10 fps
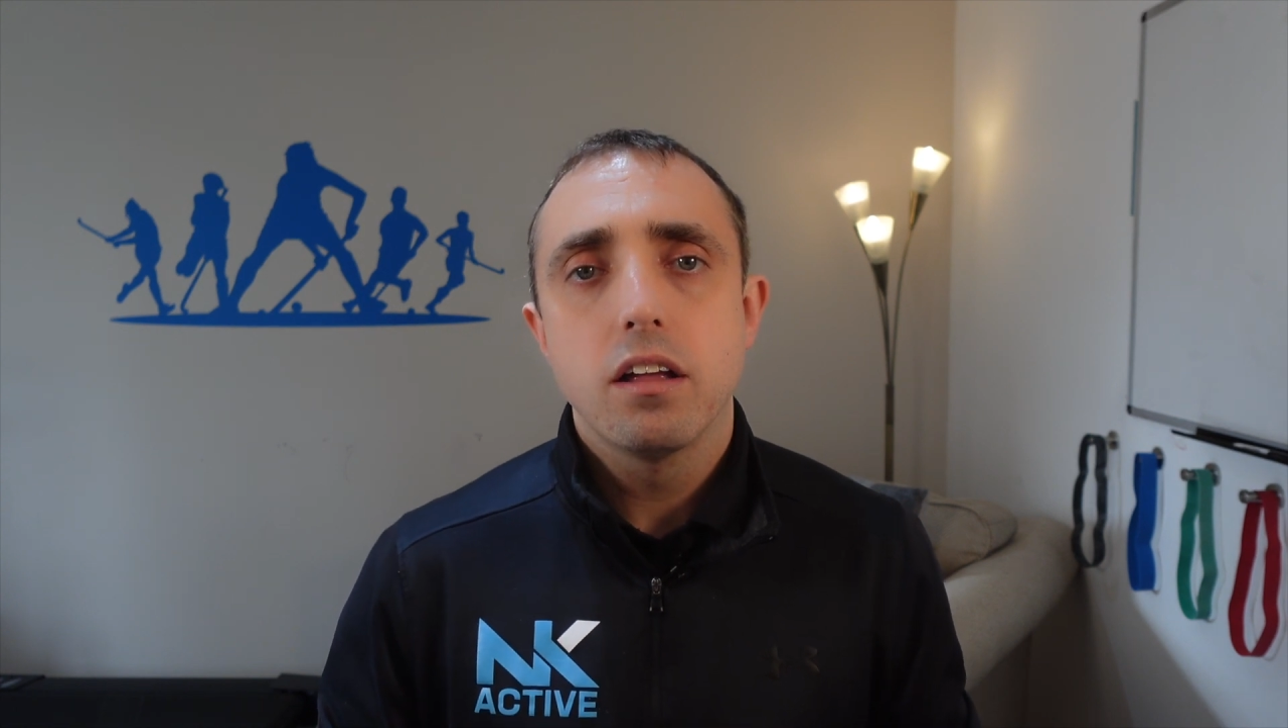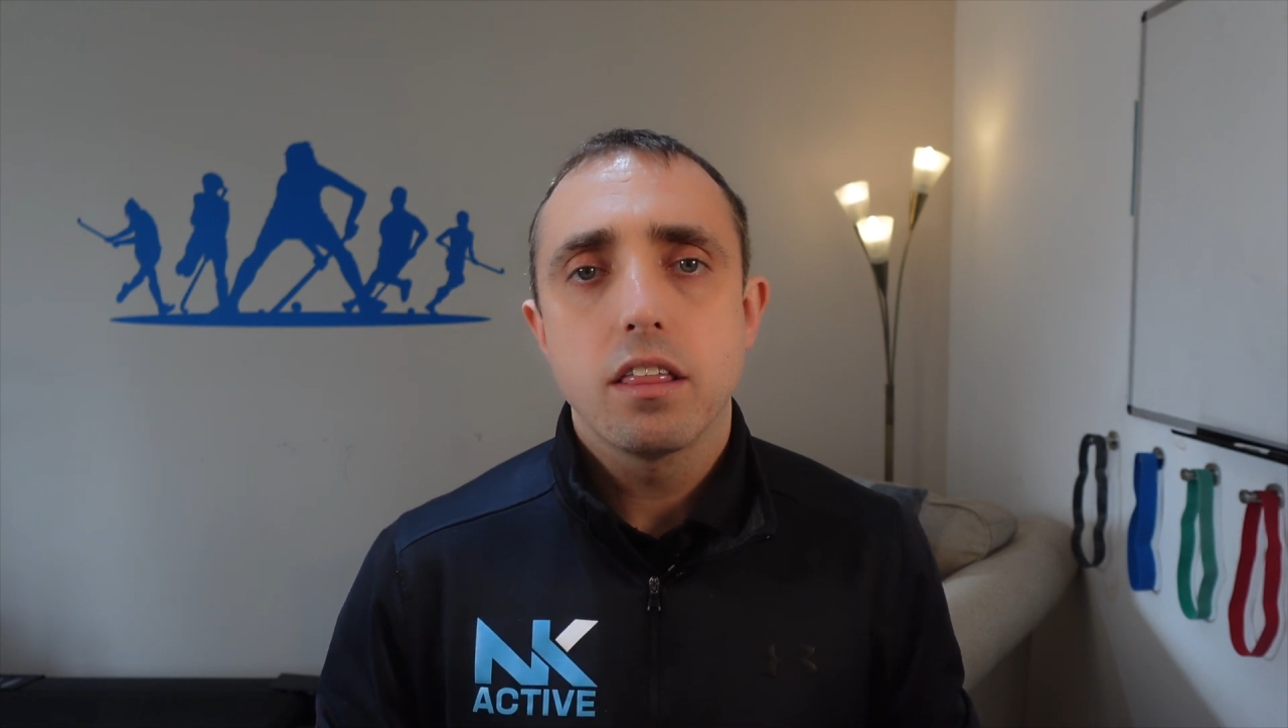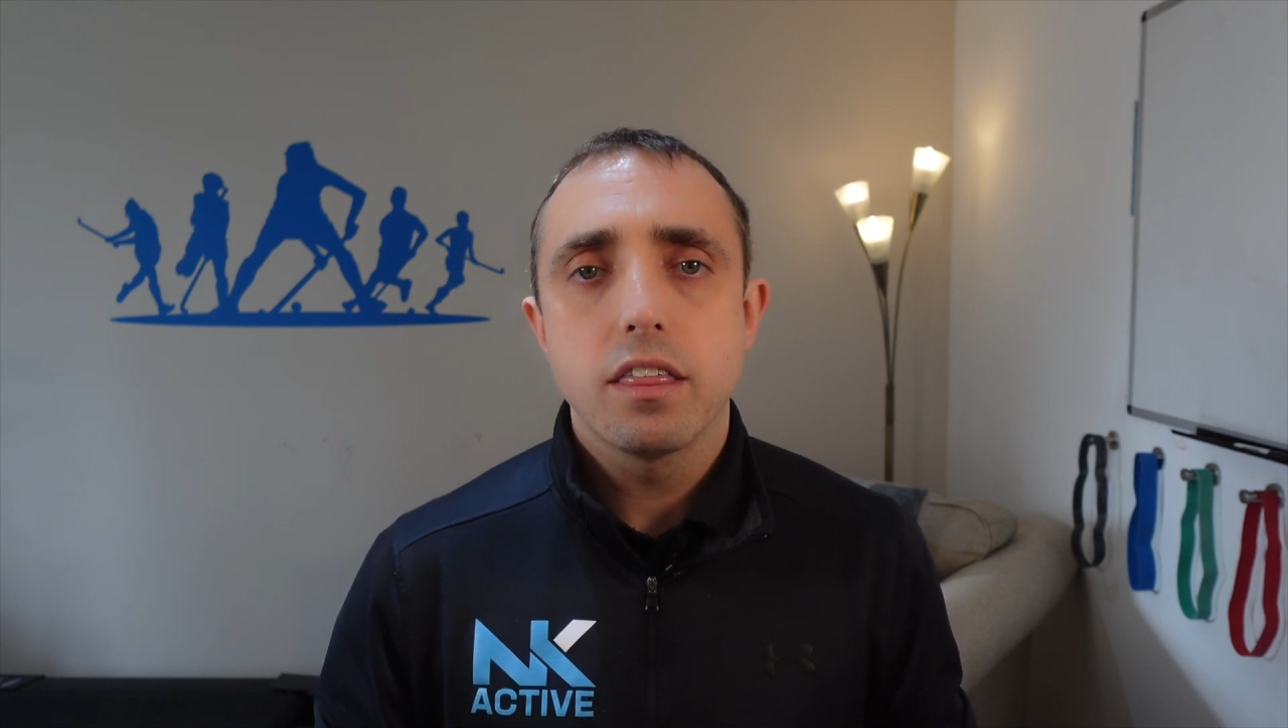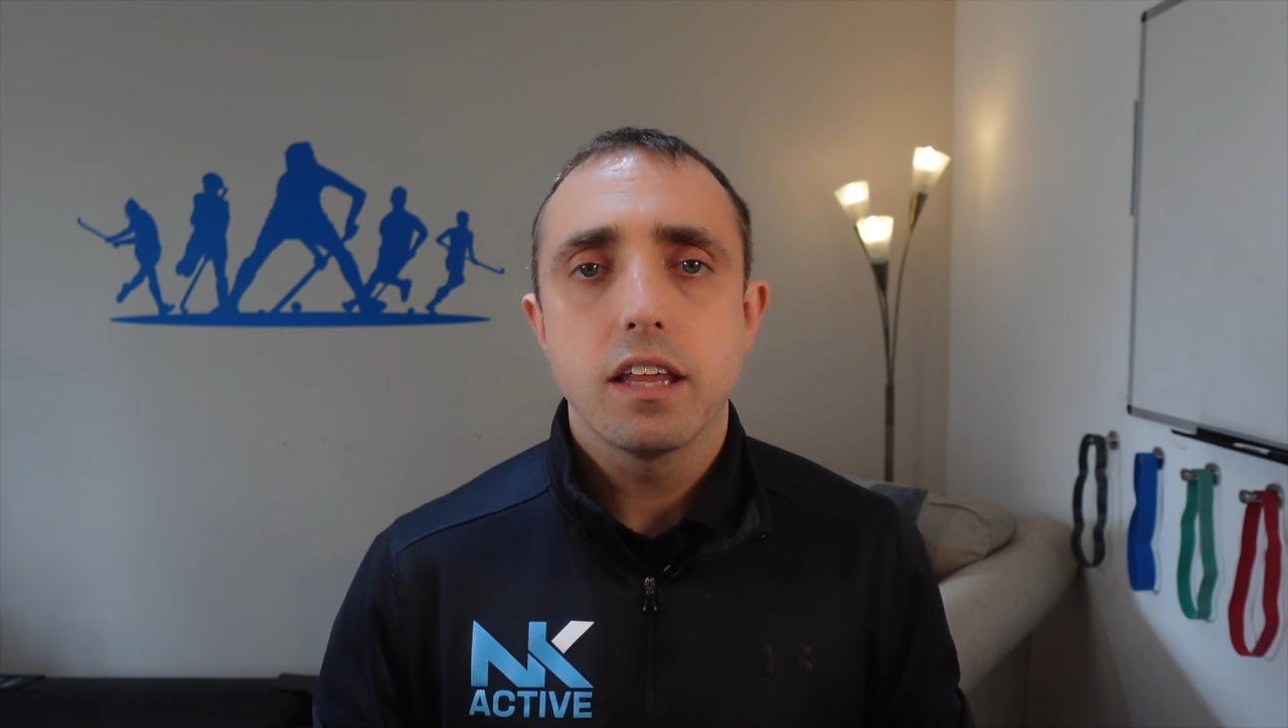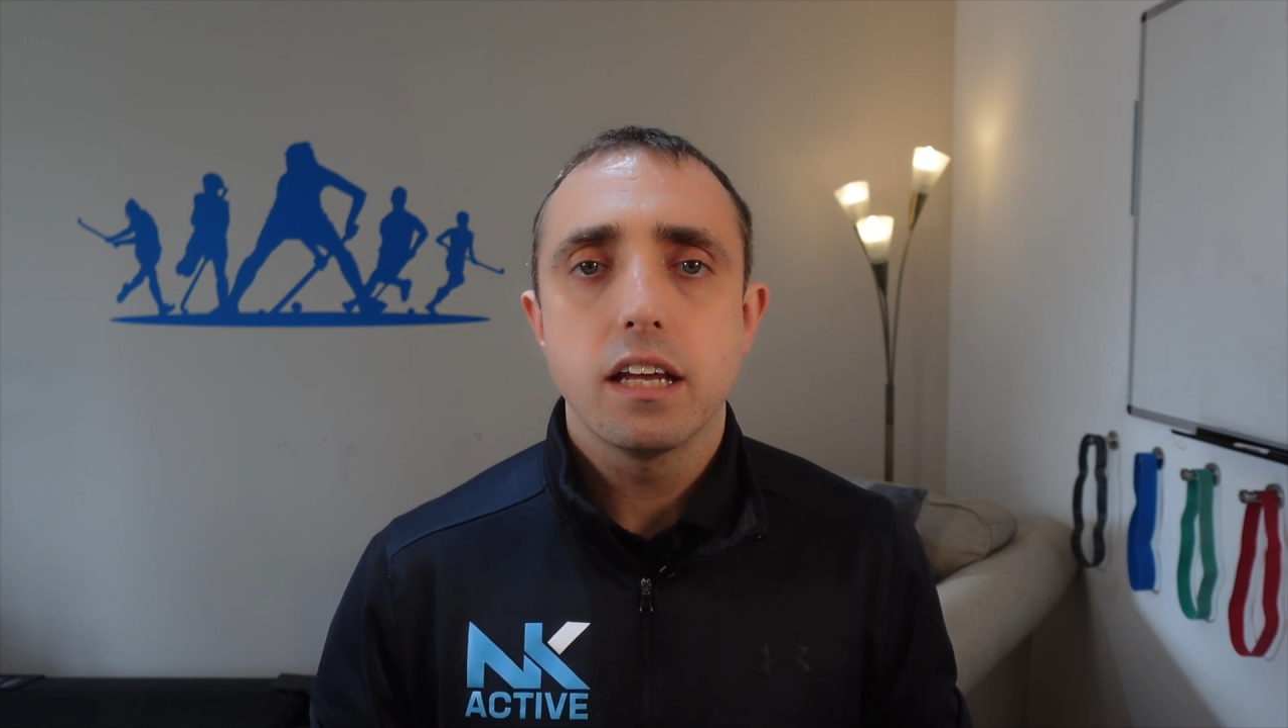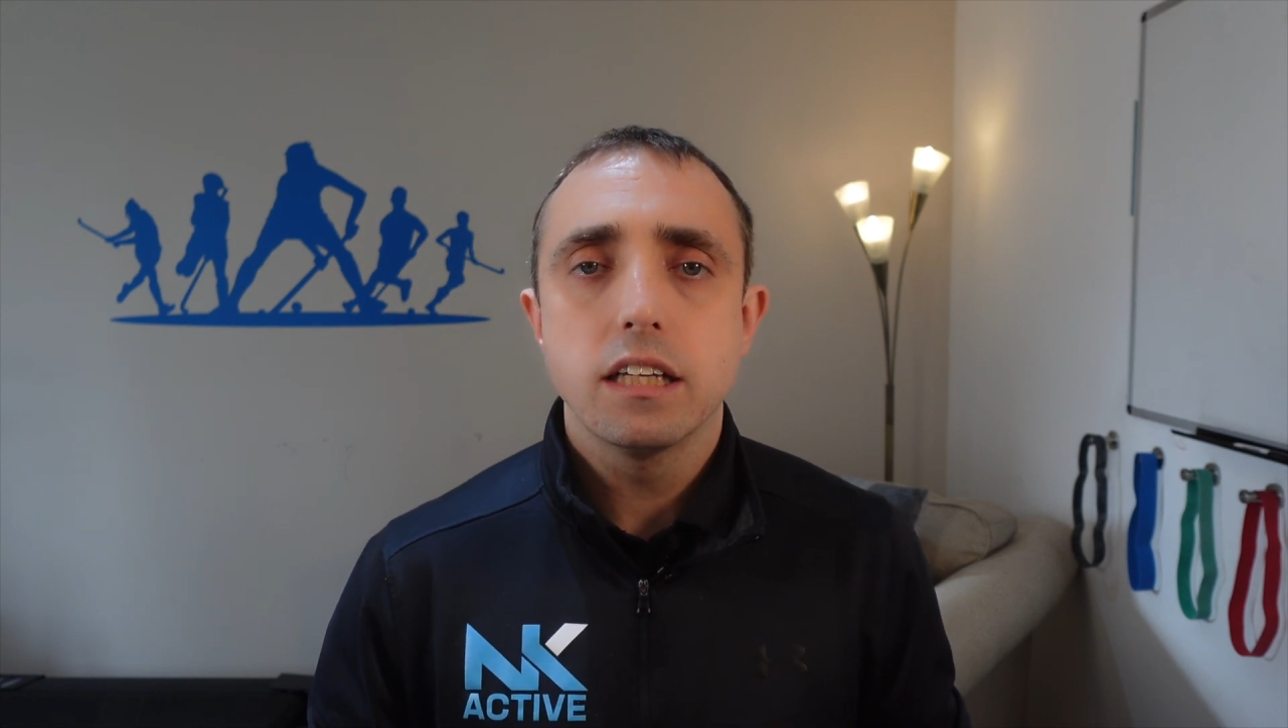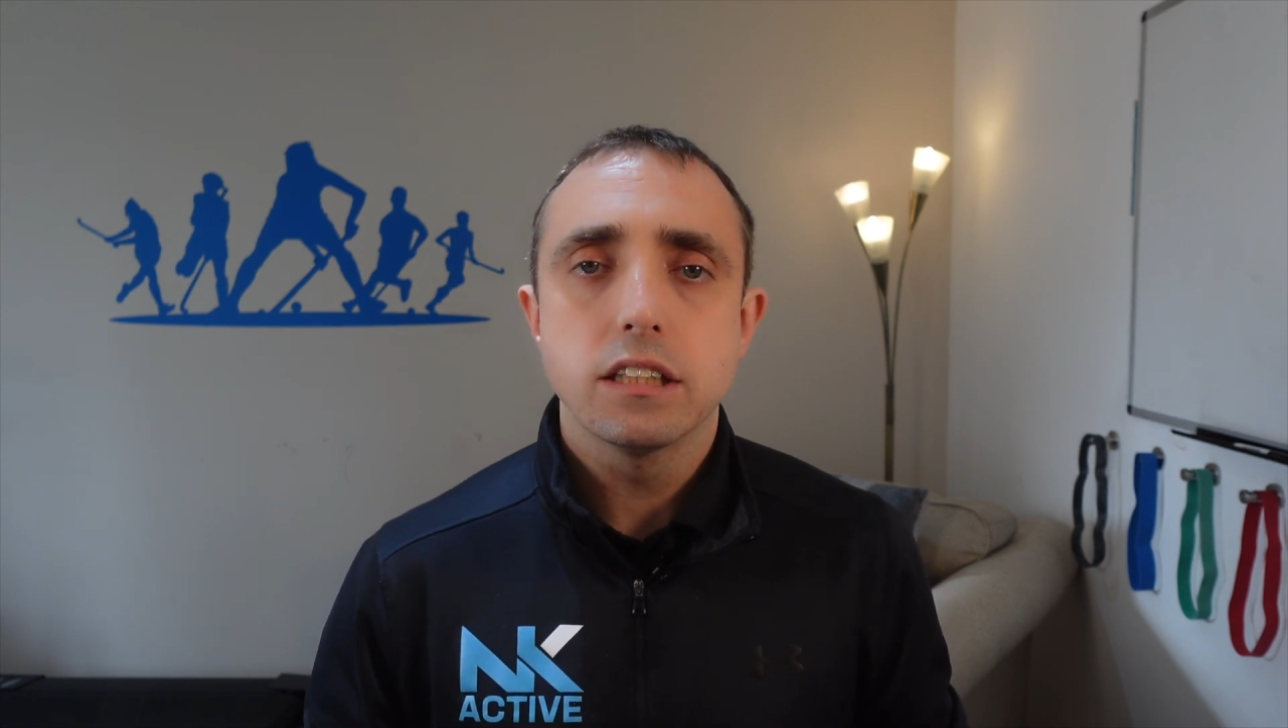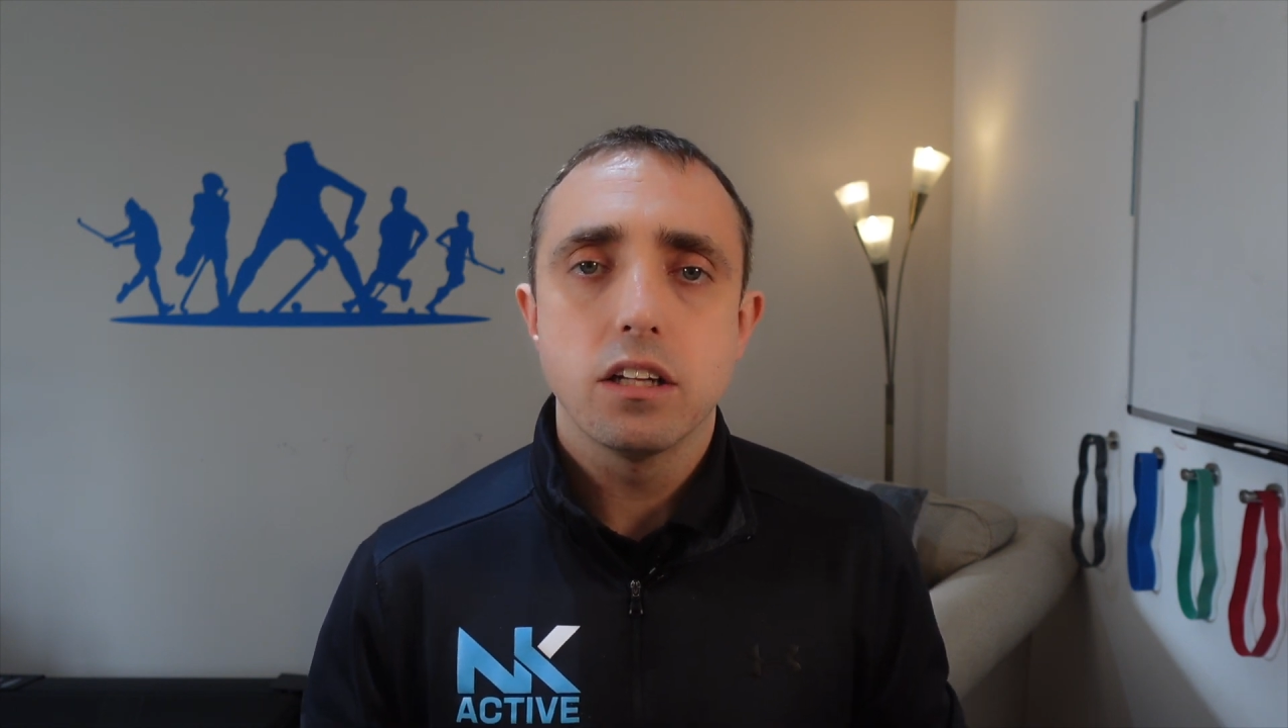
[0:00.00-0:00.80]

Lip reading: things